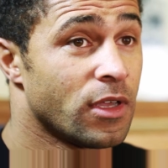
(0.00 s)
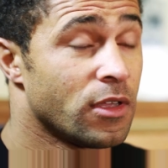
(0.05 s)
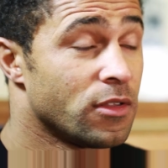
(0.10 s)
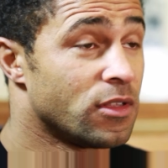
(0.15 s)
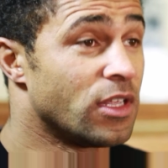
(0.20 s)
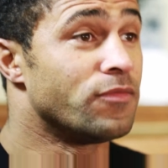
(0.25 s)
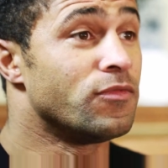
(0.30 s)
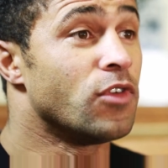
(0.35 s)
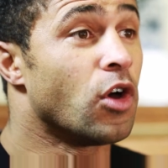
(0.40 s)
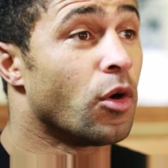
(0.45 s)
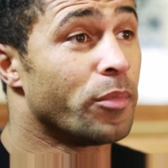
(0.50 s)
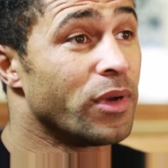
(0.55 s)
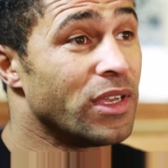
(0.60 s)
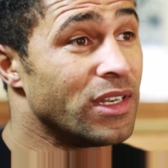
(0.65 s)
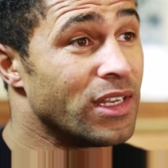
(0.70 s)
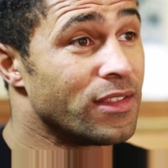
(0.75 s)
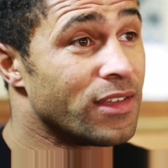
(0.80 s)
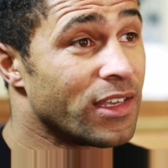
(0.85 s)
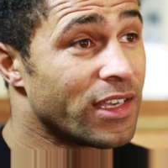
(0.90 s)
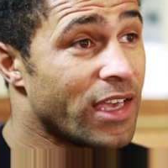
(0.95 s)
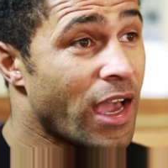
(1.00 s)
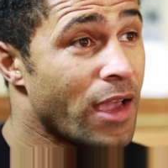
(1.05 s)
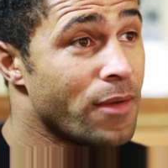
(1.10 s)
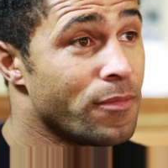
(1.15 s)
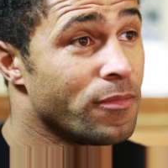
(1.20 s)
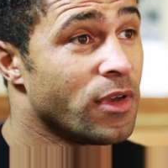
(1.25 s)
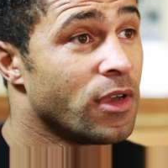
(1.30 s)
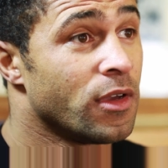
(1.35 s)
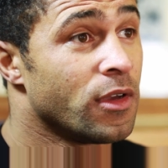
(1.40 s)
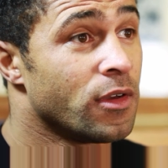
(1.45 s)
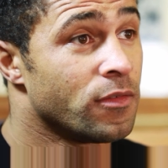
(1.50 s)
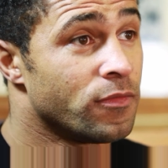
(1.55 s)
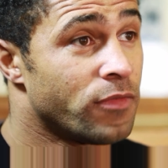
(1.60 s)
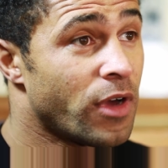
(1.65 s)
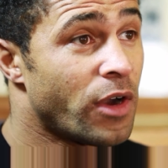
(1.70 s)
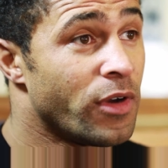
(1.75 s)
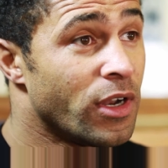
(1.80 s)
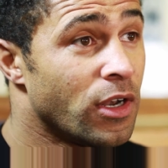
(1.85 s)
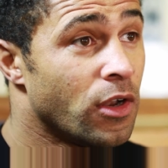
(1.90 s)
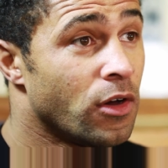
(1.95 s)
They've not been in the game
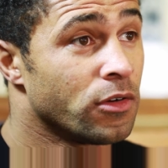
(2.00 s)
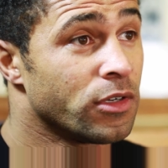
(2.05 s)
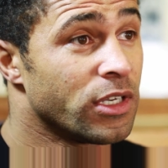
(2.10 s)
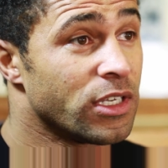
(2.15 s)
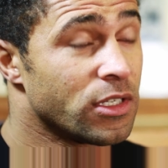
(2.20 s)
very long.